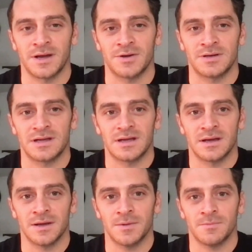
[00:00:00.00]
about
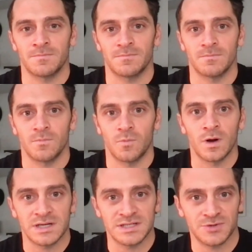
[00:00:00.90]

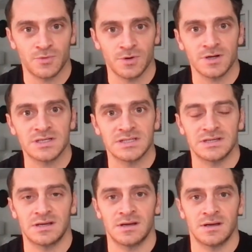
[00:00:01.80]
wanting to work
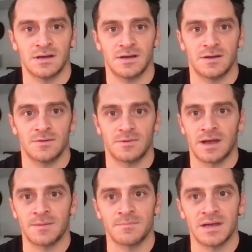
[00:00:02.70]

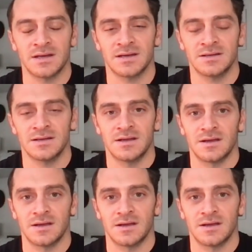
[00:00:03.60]
at Meta.